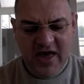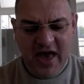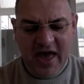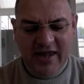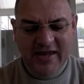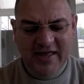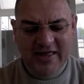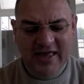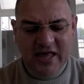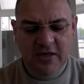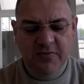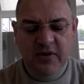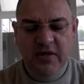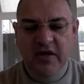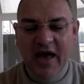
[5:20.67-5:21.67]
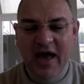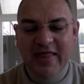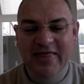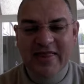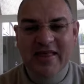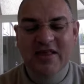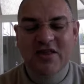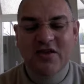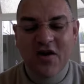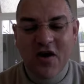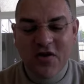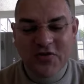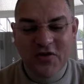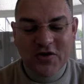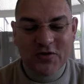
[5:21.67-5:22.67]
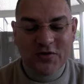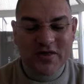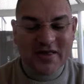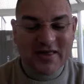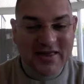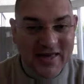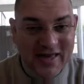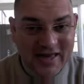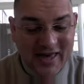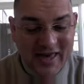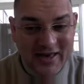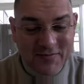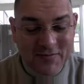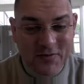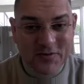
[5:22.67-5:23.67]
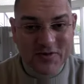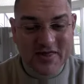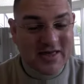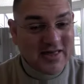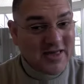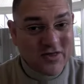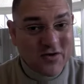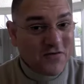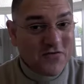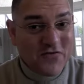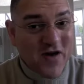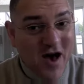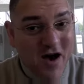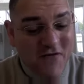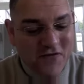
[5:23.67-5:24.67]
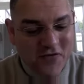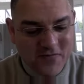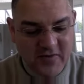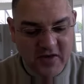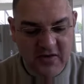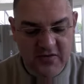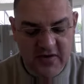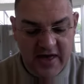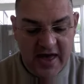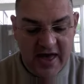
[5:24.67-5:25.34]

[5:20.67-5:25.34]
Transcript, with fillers: And he says, But yet, this God that you're seeking, Paul says, he's not far from you.